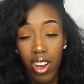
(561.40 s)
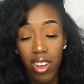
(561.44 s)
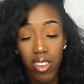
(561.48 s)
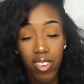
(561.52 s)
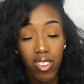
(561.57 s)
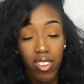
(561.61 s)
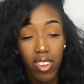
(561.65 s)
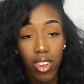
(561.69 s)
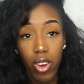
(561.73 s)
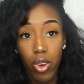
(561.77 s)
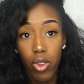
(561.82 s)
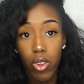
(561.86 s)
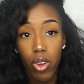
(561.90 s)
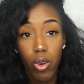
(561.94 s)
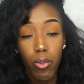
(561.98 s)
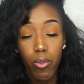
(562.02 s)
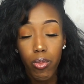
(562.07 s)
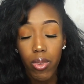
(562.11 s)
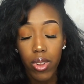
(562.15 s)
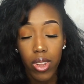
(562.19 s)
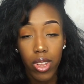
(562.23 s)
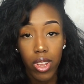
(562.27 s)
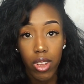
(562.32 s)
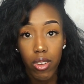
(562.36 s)
still don't
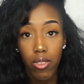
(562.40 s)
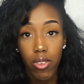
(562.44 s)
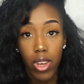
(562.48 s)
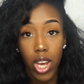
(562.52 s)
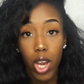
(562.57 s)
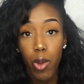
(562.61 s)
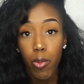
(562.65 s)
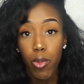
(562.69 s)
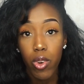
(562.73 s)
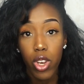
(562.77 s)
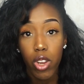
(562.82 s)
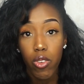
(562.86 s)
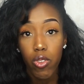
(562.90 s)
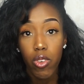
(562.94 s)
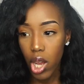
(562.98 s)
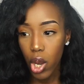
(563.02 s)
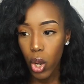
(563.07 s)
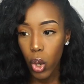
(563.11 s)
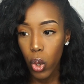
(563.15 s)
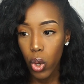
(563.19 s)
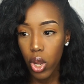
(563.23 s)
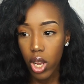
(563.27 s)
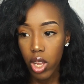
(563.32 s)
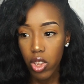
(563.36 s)
believe how much I
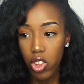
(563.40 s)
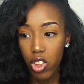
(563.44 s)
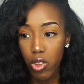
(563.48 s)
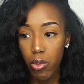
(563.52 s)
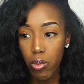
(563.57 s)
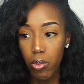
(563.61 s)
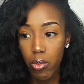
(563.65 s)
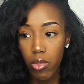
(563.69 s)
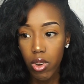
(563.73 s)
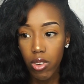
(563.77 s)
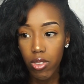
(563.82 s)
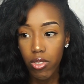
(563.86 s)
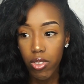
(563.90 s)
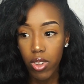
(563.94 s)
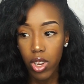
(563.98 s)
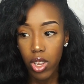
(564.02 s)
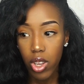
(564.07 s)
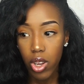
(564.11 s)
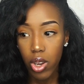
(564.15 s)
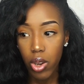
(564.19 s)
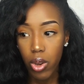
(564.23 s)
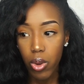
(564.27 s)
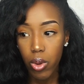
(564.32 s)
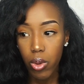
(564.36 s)
look at some of my
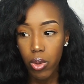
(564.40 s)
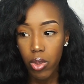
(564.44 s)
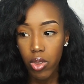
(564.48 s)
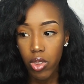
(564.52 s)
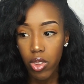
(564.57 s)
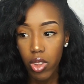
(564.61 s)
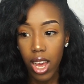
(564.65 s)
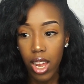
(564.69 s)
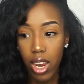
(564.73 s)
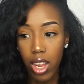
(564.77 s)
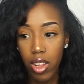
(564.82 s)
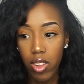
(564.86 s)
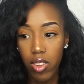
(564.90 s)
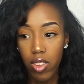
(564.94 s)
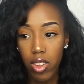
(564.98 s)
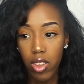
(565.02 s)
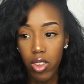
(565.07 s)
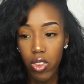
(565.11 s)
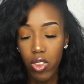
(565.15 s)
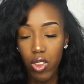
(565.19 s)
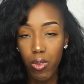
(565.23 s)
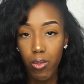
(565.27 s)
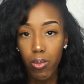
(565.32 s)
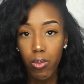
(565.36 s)
videos and I
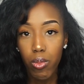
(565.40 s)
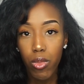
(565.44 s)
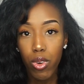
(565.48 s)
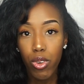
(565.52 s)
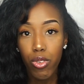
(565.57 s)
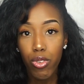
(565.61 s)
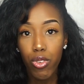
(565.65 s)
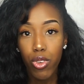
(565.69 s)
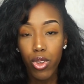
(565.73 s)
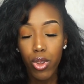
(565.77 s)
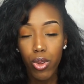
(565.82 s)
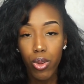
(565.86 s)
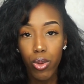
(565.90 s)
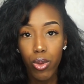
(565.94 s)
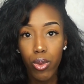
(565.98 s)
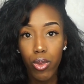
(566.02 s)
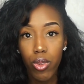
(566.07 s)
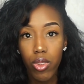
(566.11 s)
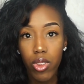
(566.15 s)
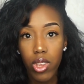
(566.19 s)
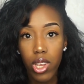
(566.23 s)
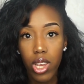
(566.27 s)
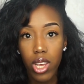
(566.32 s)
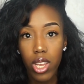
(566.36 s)
see some of my
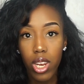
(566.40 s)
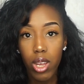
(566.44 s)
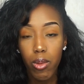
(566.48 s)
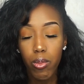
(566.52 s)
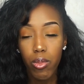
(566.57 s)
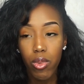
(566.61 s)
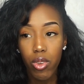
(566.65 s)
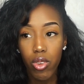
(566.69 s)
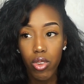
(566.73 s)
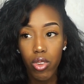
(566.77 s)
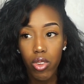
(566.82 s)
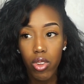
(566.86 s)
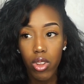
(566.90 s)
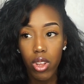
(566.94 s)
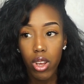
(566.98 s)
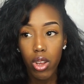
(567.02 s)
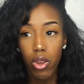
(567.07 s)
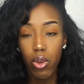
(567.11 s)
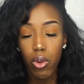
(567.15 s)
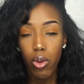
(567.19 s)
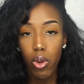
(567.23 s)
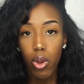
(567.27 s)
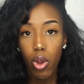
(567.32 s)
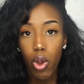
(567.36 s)
views and I'm just like,
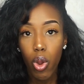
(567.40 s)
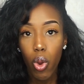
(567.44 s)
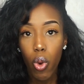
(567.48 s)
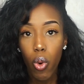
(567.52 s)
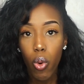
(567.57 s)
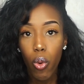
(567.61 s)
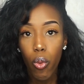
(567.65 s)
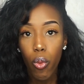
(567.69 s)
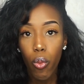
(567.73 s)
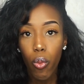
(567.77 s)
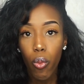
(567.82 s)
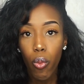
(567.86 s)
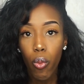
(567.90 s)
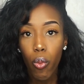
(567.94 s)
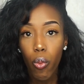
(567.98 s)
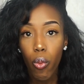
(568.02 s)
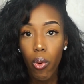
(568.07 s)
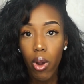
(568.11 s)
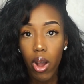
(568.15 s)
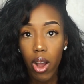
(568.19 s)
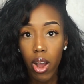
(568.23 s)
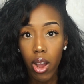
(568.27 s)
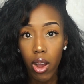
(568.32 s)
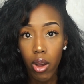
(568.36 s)

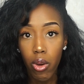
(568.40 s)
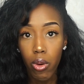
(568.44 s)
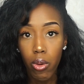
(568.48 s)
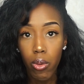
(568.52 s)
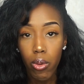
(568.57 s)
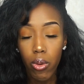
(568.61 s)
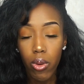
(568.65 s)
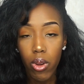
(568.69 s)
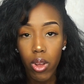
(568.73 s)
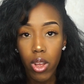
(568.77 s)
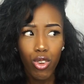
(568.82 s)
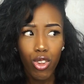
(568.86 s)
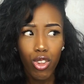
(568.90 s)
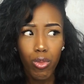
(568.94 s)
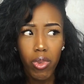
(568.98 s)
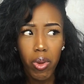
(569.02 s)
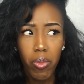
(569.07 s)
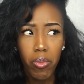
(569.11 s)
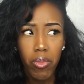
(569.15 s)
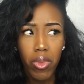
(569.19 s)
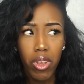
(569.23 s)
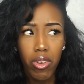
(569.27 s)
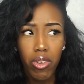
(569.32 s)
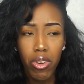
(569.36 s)
wow. Just
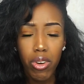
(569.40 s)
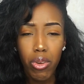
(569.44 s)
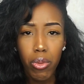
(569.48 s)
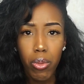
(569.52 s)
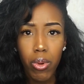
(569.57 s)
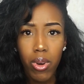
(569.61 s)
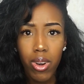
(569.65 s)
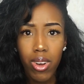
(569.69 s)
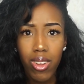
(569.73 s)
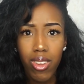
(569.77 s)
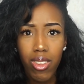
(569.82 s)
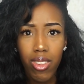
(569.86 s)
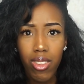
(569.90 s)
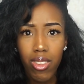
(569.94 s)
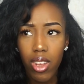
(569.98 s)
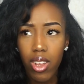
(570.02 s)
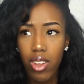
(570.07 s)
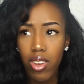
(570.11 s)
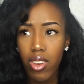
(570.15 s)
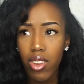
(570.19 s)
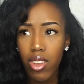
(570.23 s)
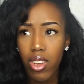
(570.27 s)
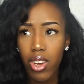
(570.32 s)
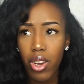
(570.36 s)
my mirror one,
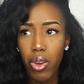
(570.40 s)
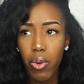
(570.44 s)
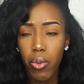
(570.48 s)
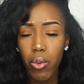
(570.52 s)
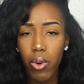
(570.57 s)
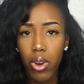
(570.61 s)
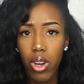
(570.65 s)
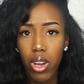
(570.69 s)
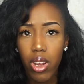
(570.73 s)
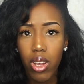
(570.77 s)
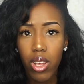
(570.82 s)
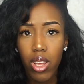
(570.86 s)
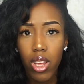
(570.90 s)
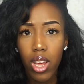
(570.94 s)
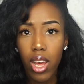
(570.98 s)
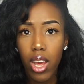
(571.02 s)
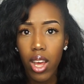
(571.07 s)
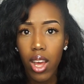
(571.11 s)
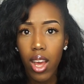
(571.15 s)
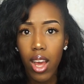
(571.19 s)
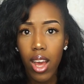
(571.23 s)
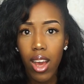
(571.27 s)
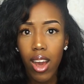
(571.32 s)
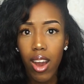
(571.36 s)
a
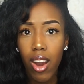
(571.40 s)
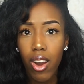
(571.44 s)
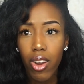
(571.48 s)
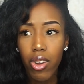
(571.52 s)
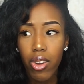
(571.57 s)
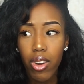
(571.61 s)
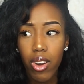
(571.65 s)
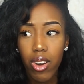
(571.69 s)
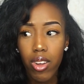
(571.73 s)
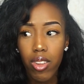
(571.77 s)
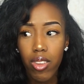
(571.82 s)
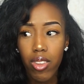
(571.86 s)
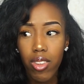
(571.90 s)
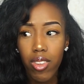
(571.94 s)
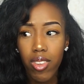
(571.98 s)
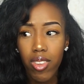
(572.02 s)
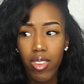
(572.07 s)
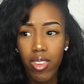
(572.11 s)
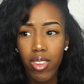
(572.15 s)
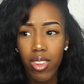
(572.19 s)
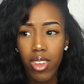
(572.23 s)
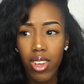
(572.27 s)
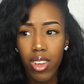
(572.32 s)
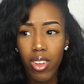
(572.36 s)
DIY, I got
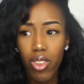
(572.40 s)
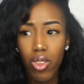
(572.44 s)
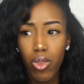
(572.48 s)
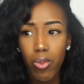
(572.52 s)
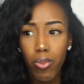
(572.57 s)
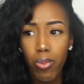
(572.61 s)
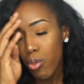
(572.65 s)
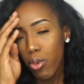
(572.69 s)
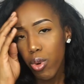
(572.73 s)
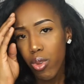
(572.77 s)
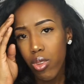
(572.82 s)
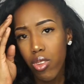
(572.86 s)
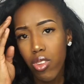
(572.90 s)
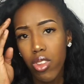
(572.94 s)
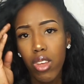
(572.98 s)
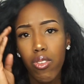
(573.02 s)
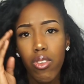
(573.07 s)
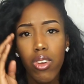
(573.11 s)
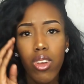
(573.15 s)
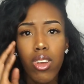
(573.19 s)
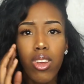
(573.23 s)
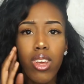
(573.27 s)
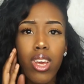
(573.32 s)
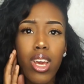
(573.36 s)
6, almost
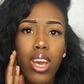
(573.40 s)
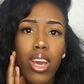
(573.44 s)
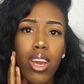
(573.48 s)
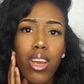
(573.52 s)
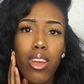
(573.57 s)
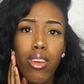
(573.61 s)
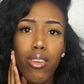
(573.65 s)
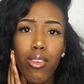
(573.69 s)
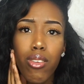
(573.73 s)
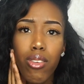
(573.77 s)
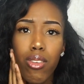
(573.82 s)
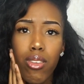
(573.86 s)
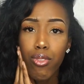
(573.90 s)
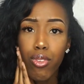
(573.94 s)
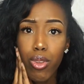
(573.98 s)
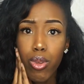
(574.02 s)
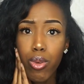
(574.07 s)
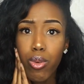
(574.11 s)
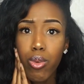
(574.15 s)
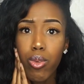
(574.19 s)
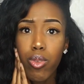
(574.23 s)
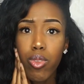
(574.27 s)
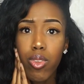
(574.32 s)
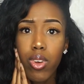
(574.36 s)
7k
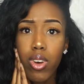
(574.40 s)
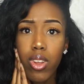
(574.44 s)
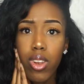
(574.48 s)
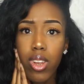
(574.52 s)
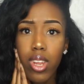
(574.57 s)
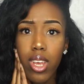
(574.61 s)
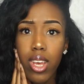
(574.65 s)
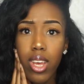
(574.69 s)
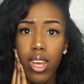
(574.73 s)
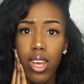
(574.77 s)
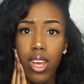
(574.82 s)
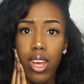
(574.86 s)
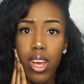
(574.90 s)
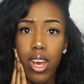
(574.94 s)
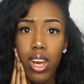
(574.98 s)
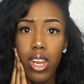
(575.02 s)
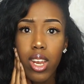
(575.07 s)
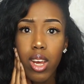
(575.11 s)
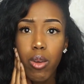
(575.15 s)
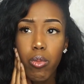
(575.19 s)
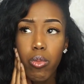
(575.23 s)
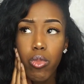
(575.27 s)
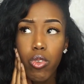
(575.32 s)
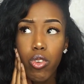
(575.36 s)
views on there
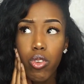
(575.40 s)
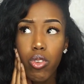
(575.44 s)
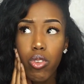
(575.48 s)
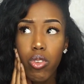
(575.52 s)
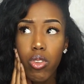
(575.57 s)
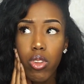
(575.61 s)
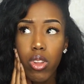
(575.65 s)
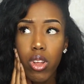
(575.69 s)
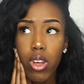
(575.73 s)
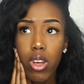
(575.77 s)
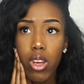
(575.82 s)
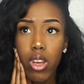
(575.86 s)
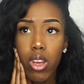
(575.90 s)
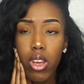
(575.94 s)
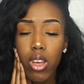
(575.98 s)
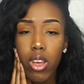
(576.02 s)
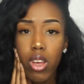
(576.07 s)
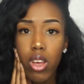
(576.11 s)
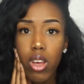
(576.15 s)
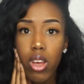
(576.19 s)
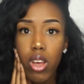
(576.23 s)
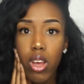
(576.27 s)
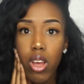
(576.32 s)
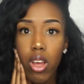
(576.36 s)
and I'm just
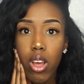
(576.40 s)
like,